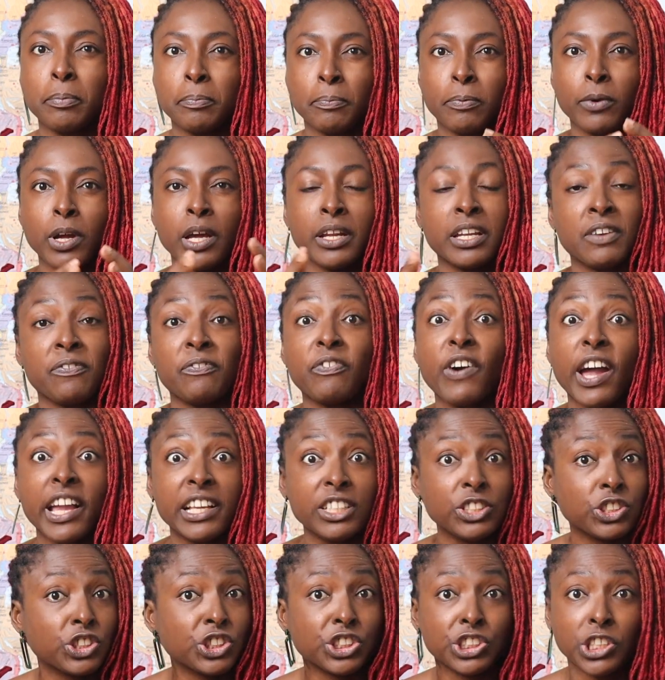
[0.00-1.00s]
a
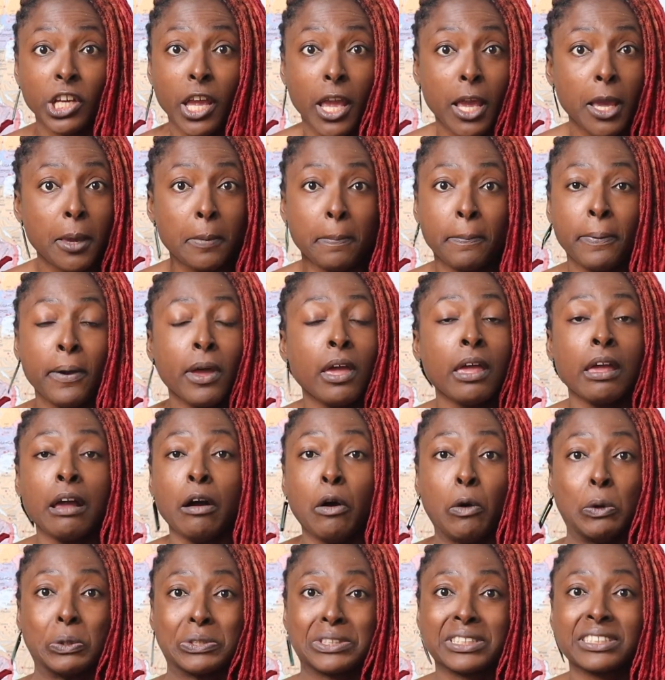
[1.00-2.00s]
defined shape
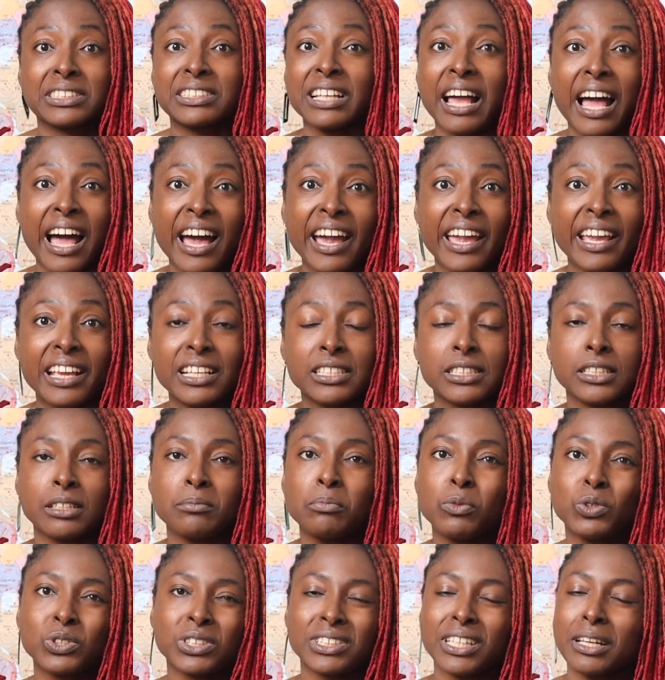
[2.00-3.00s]
or size, and
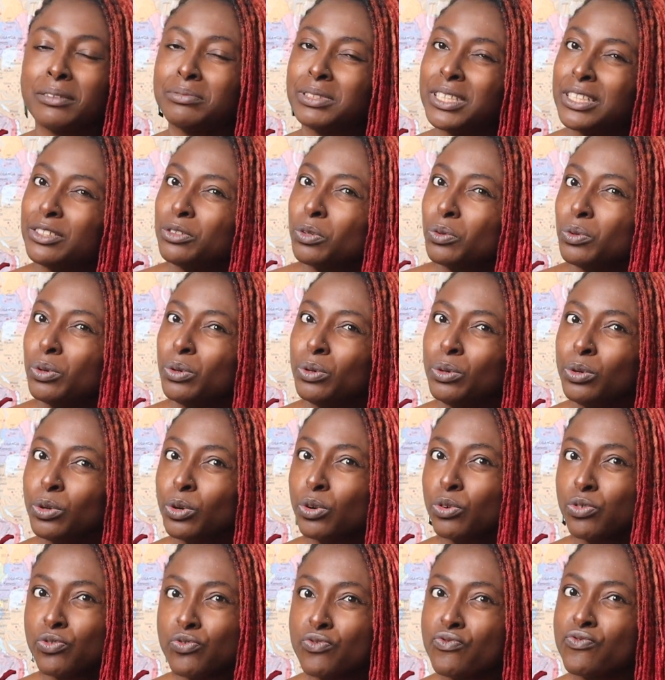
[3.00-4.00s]
most times they don't
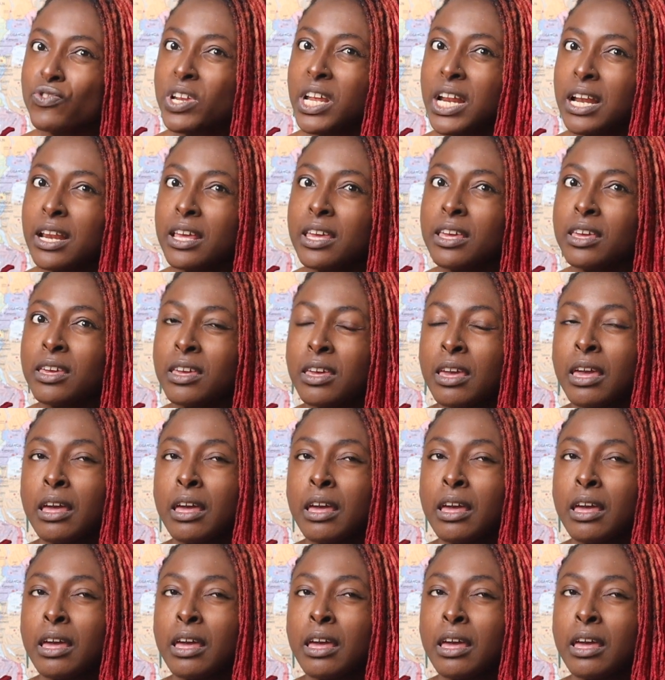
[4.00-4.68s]
look really